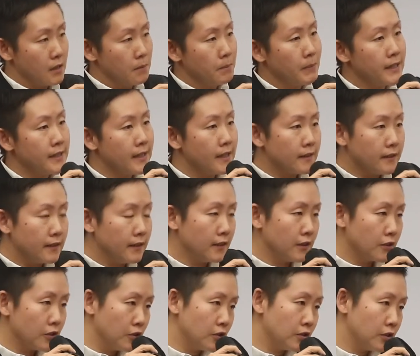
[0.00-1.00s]
But the other thing
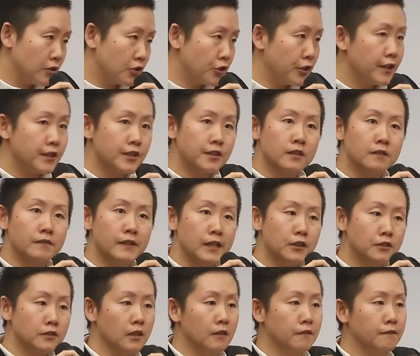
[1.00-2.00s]
is also traditional
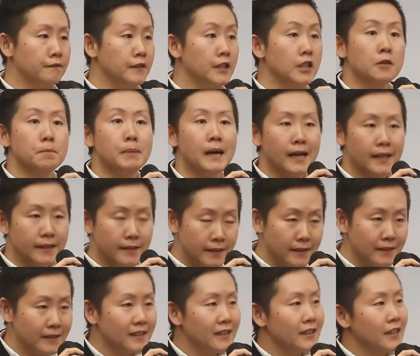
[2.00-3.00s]
values of filial
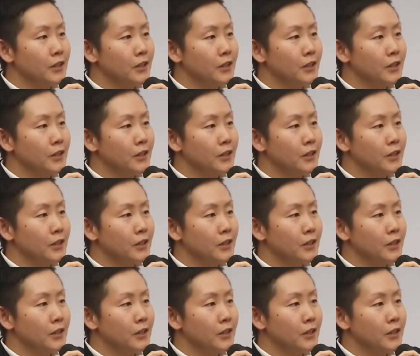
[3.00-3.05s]
piety.